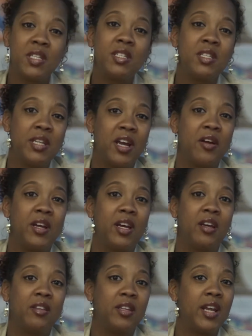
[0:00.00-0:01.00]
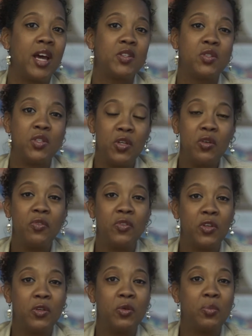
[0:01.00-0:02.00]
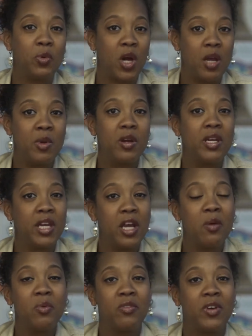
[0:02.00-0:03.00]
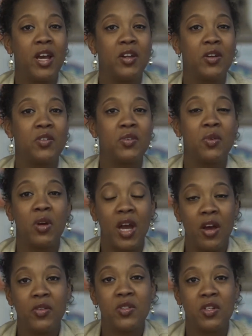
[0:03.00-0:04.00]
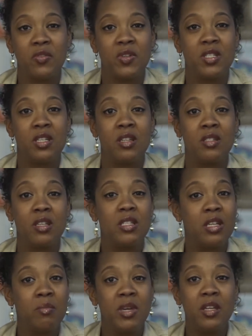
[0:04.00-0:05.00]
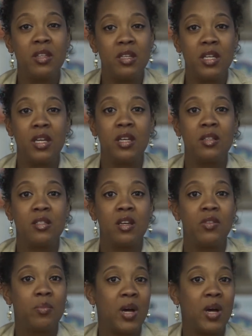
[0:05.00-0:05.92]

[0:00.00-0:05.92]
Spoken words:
is an area that has too few primary care providers or health services to meet the needs of the